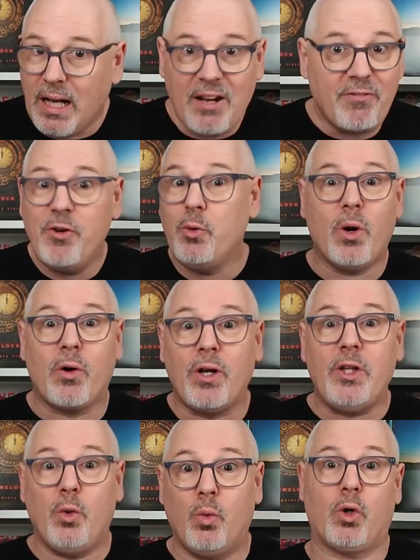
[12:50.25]
everywhere
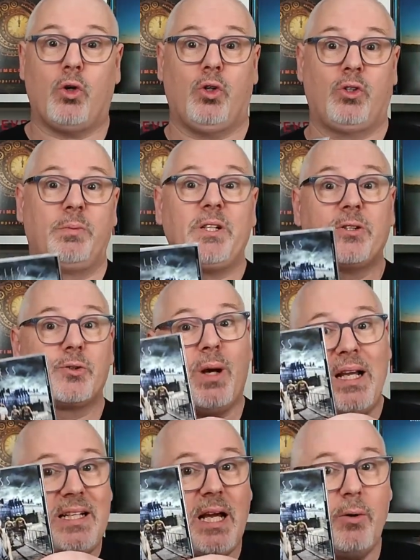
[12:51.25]
in the world, because
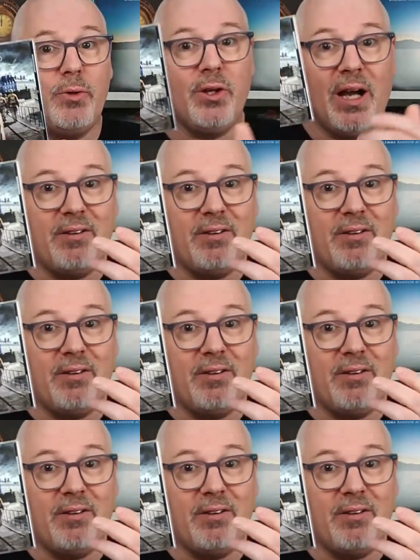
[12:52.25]
right now you